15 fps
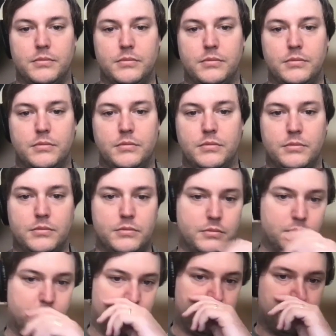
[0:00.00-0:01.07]

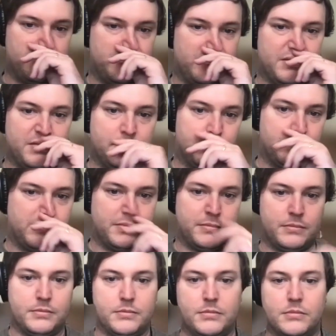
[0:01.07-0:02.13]

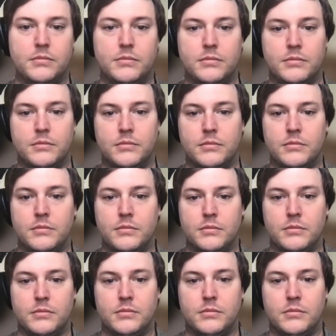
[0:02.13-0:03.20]

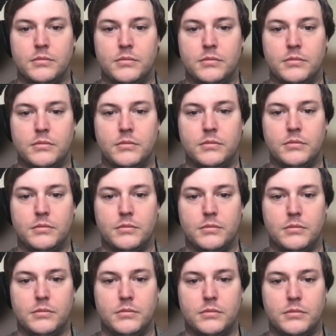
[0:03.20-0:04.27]

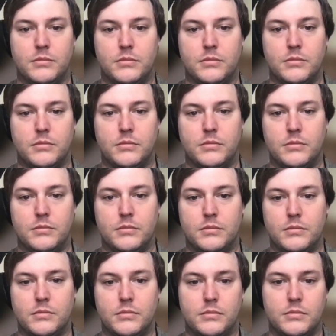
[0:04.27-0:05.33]

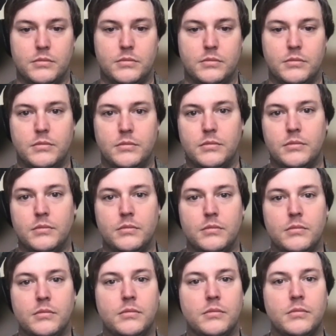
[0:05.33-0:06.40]

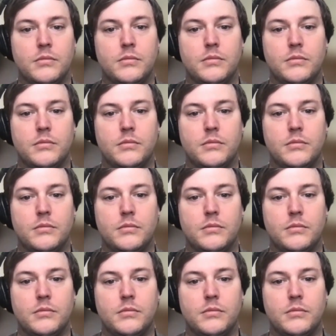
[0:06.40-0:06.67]
(silent)